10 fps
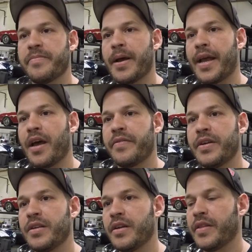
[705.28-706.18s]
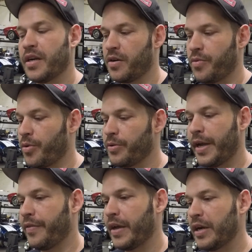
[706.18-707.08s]
back out of it, and then it'll roll
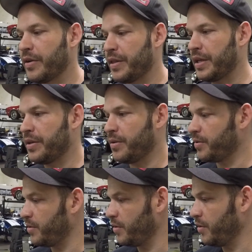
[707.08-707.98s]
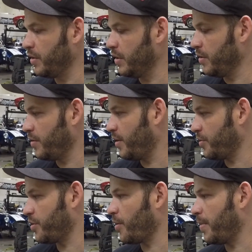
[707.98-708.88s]
down there, and they'll
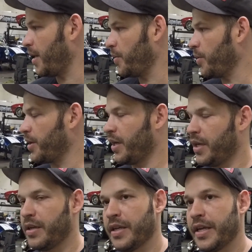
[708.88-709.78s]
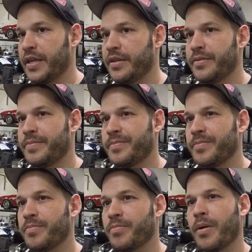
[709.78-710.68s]
start body working it and get it
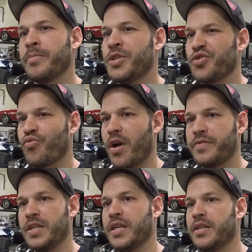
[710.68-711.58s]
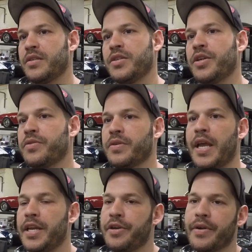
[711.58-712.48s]
just roughed in,
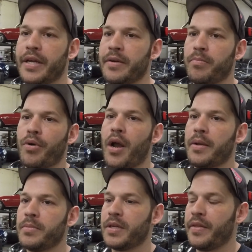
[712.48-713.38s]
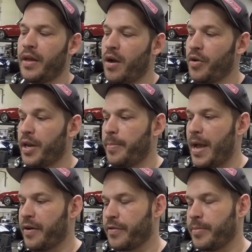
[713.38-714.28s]
80 grit and primed, and then I'll get it
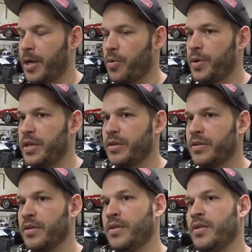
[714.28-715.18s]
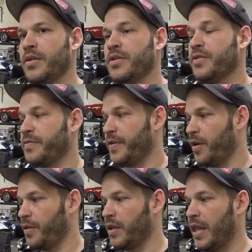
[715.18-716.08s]
back for about a week to fit
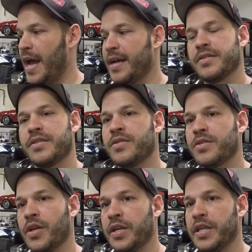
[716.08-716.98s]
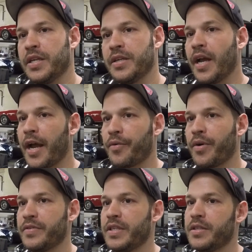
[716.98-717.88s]
all the glass. So I need it kind of
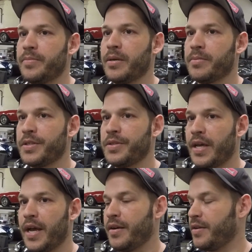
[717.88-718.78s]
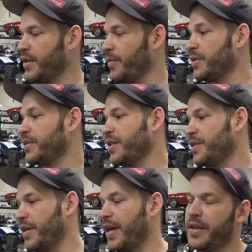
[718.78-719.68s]
roughed in to be able to do that. And once they
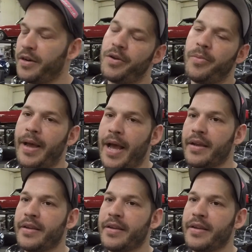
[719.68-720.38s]
do that, then it'll go back.